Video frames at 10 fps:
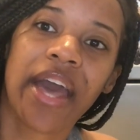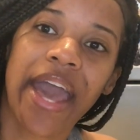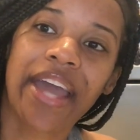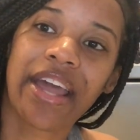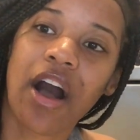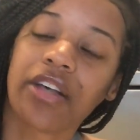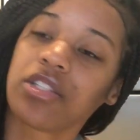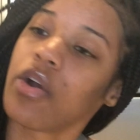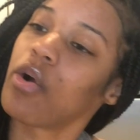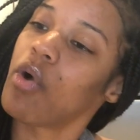And they
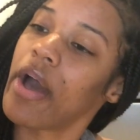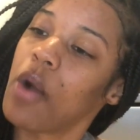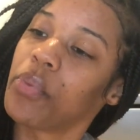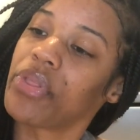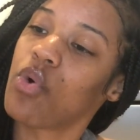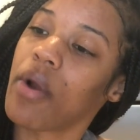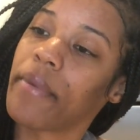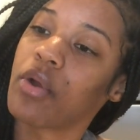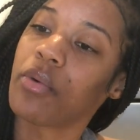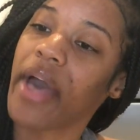also help with
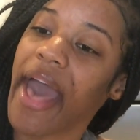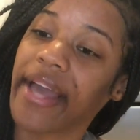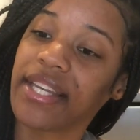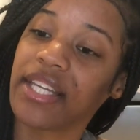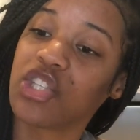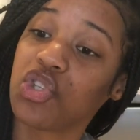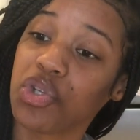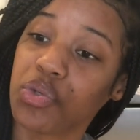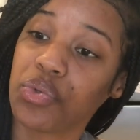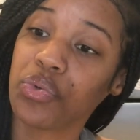hormonal acne
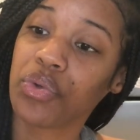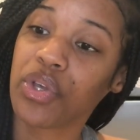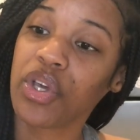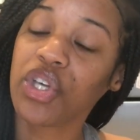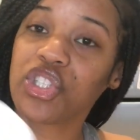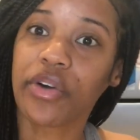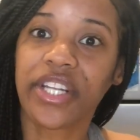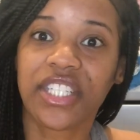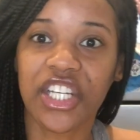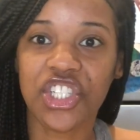too. So in
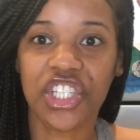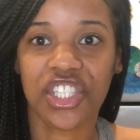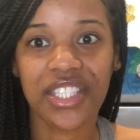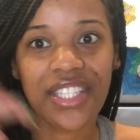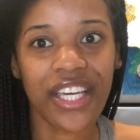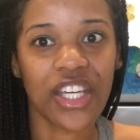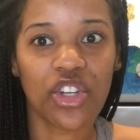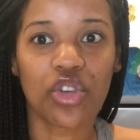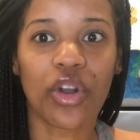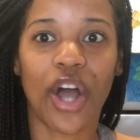addition, just think you're
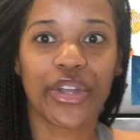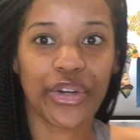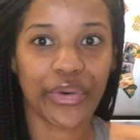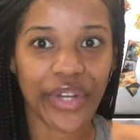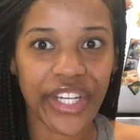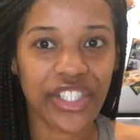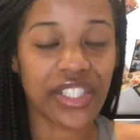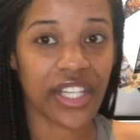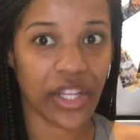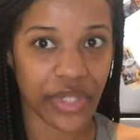doing all your greens, your
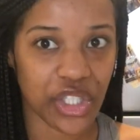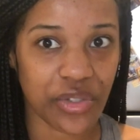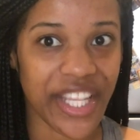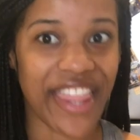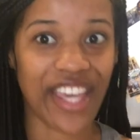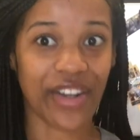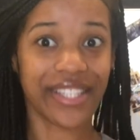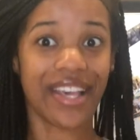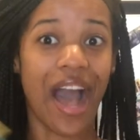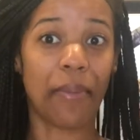celery juice, and then on
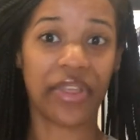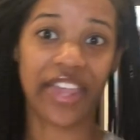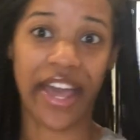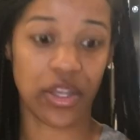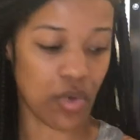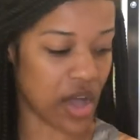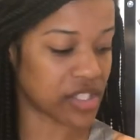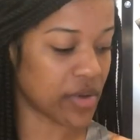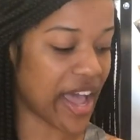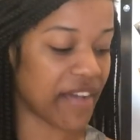top of that, you
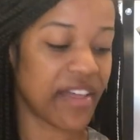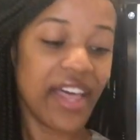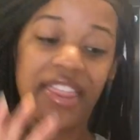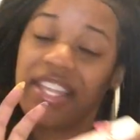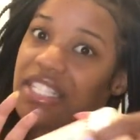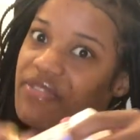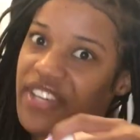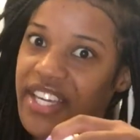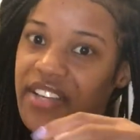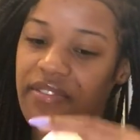also have this
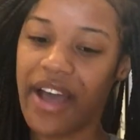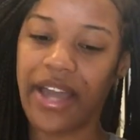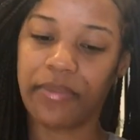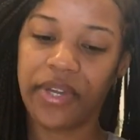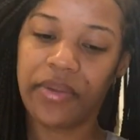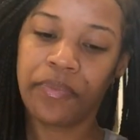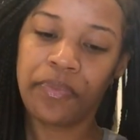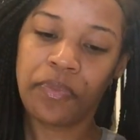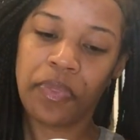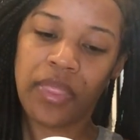vegan vitamin,
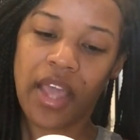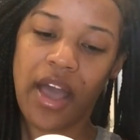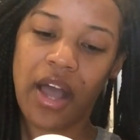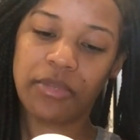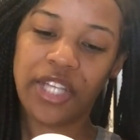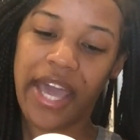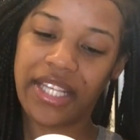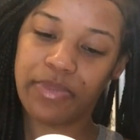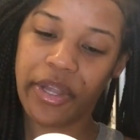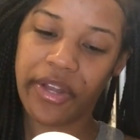
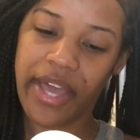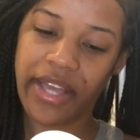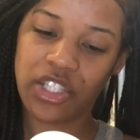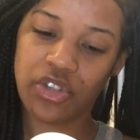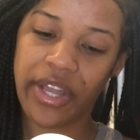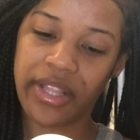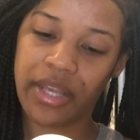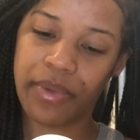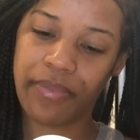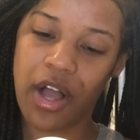chasteberry extract,
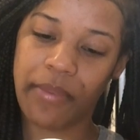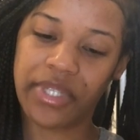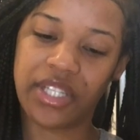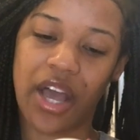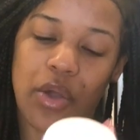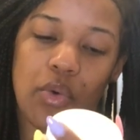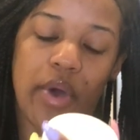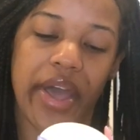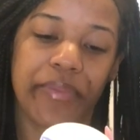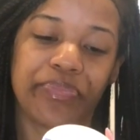lemon balm, and Don
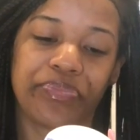Quay.